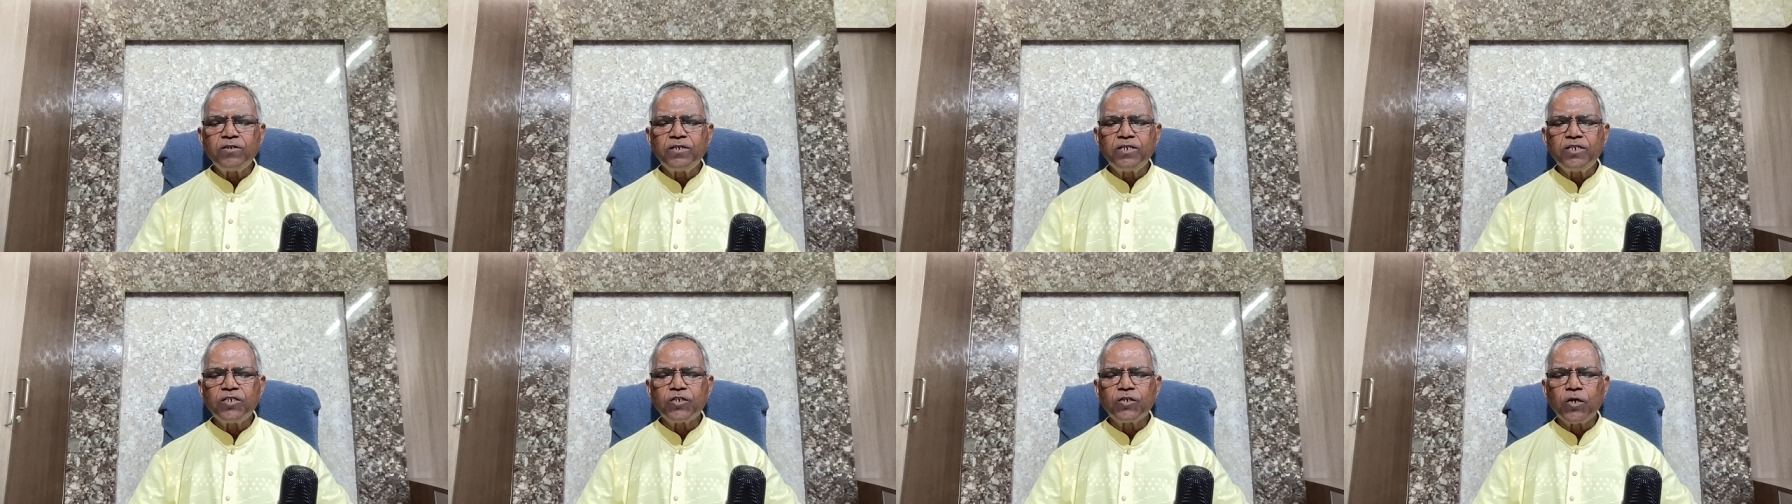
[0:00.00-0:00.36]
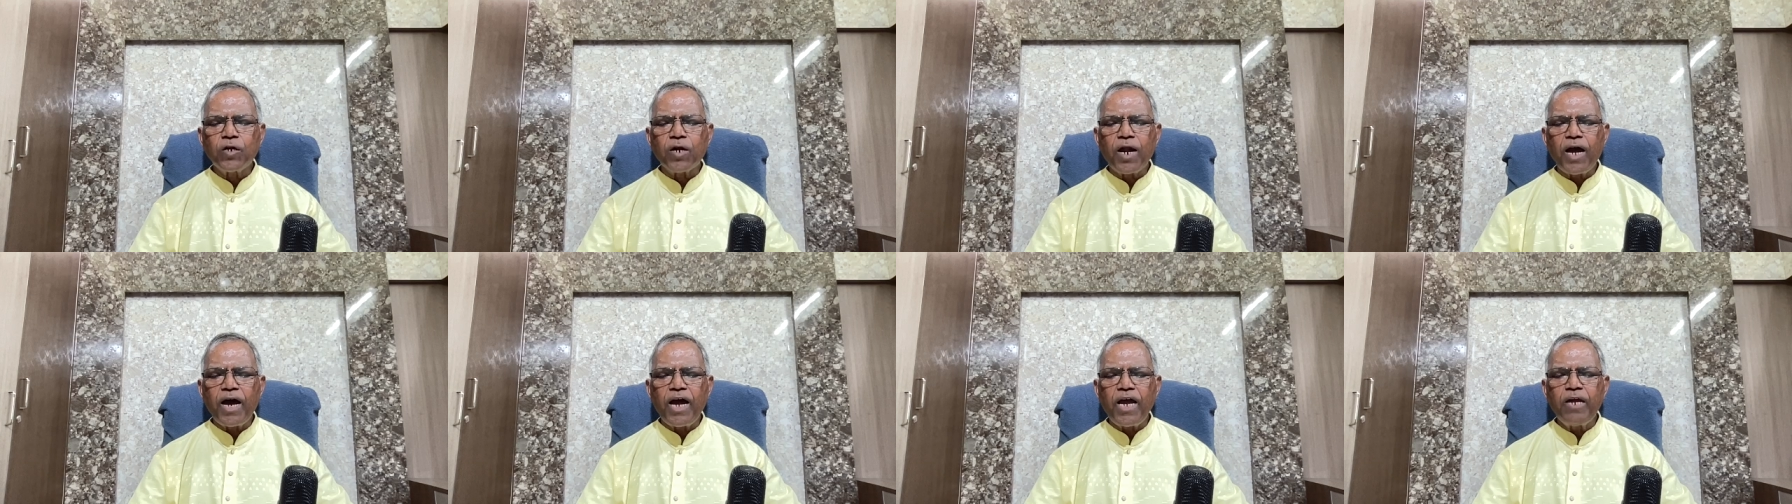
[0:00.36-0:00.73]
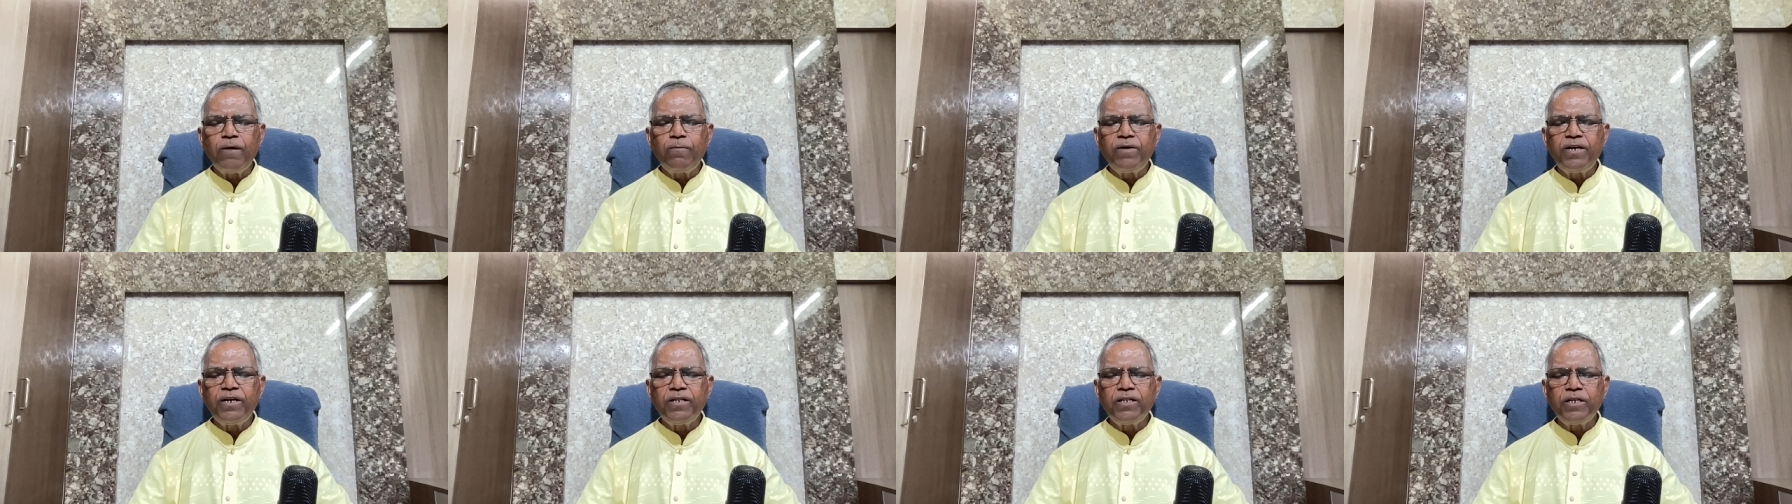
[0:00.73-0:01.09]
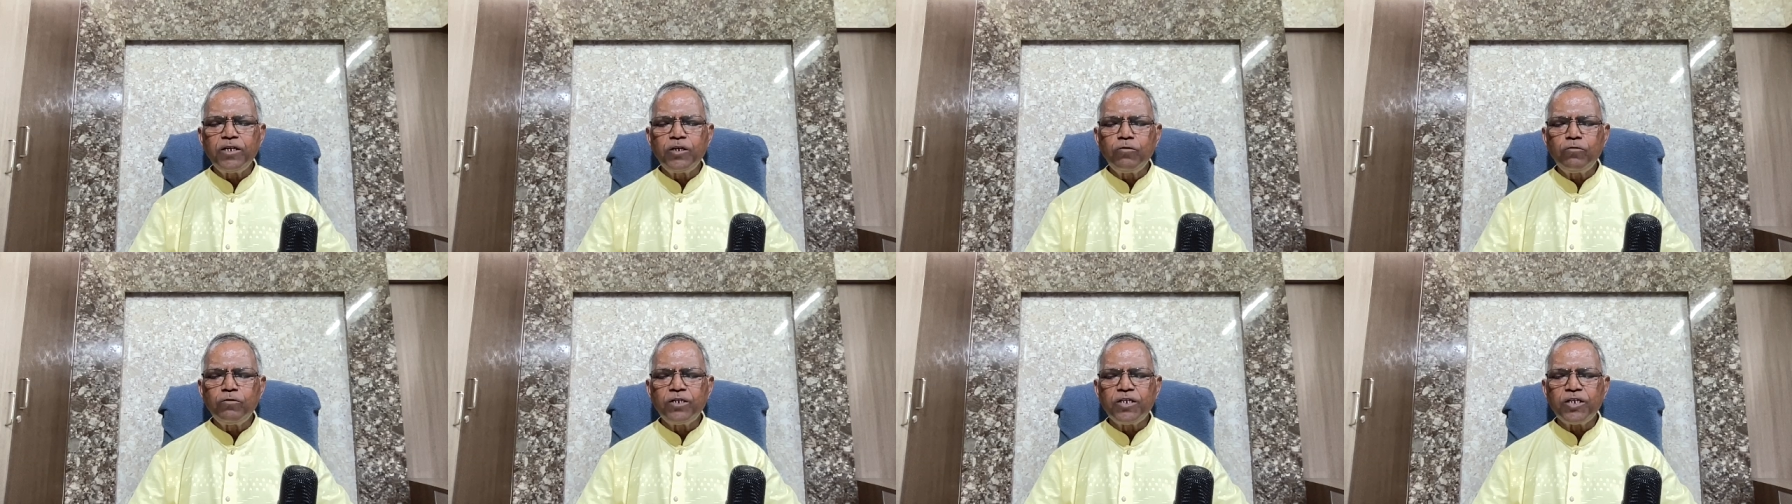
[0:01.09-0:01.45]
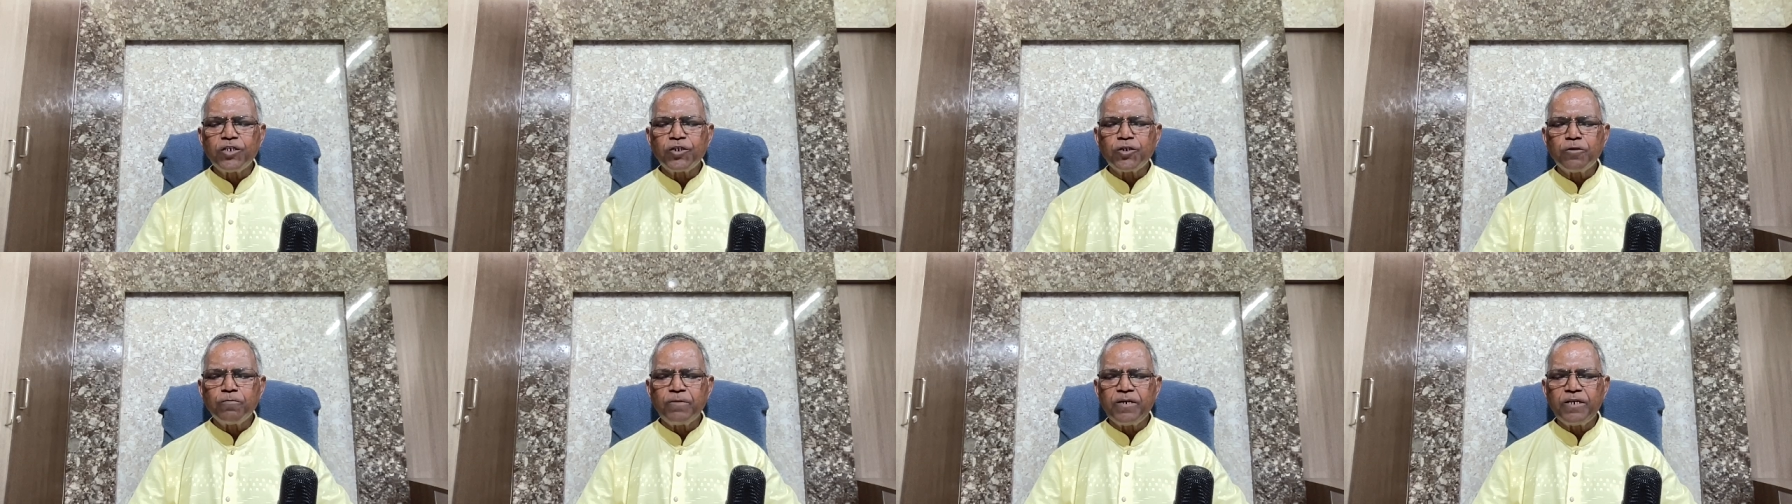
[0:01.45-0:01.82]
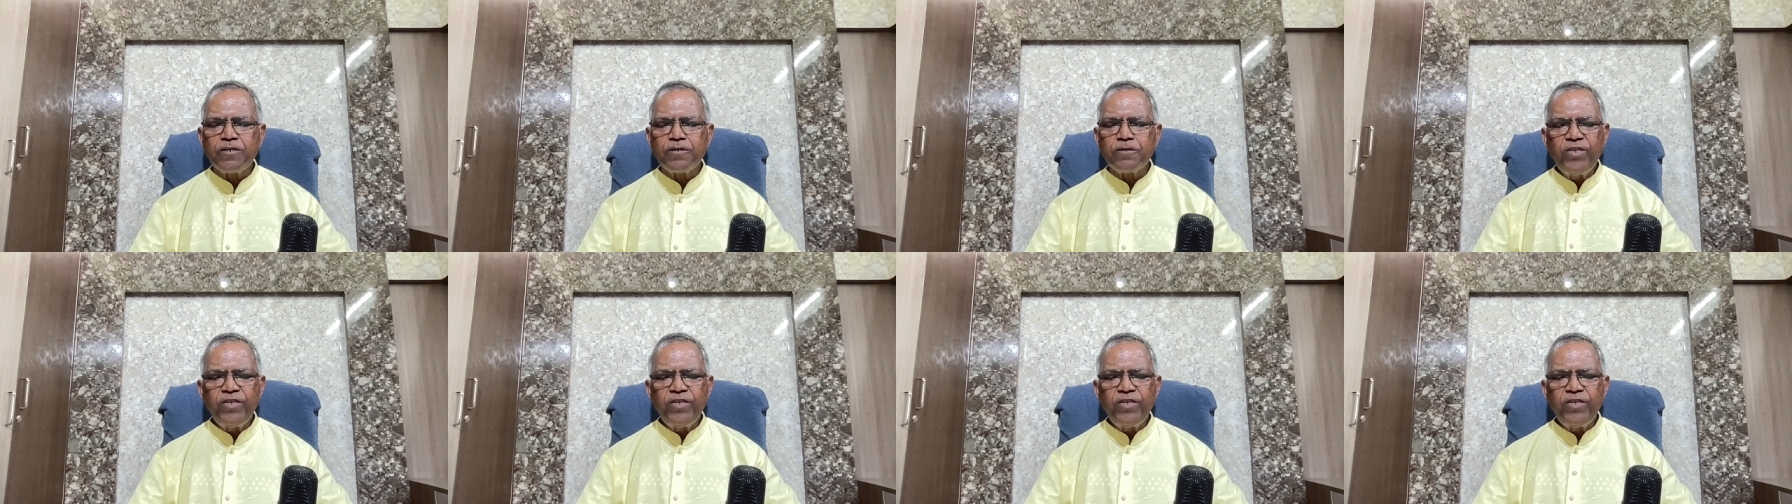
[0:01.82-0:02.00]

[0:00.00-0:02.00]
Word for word: described in the New Testament.